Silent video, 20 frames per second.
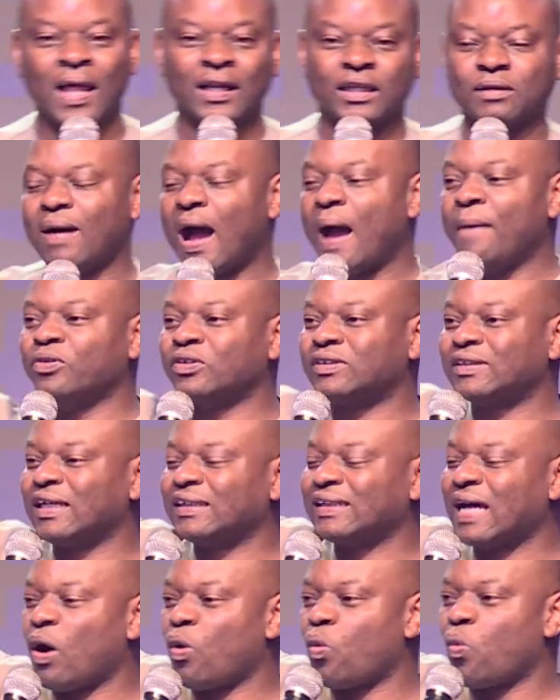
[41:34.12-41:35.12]
Bible says
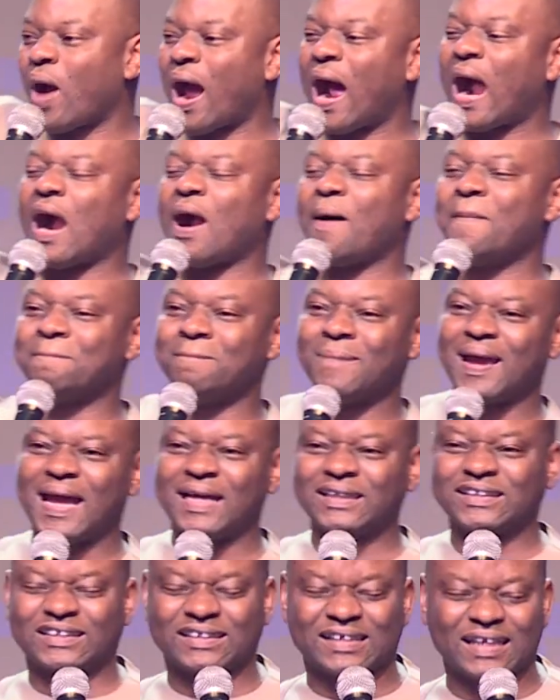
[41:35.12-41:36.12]
that while
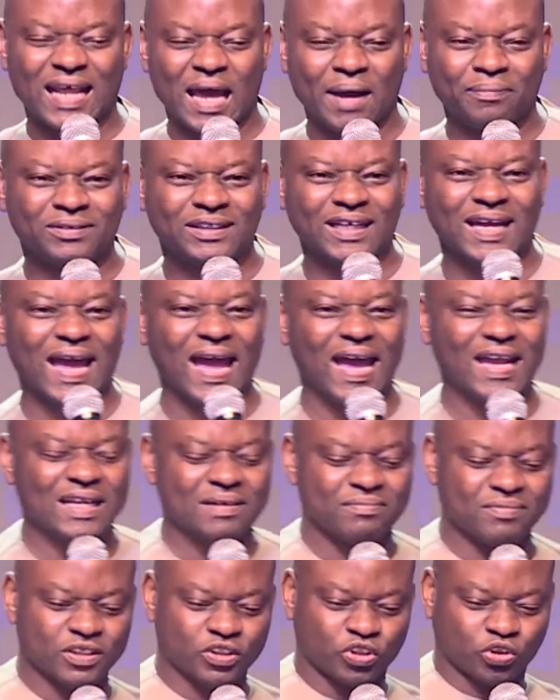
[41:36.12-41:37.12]
men slept, the
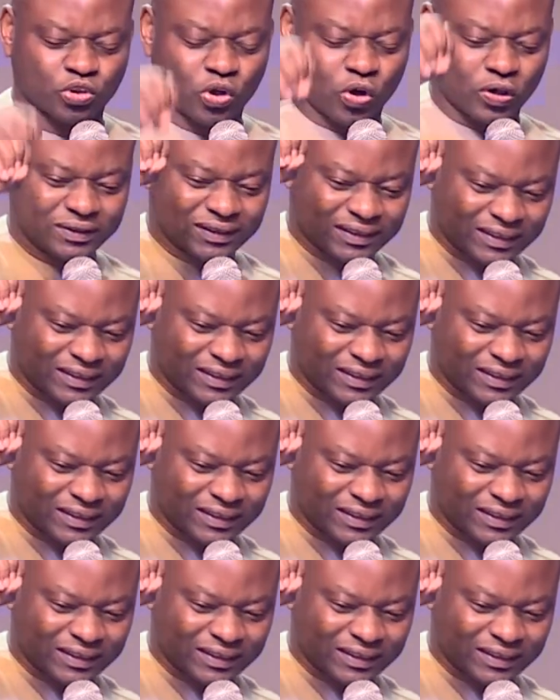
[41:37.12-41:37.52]
enemy sowed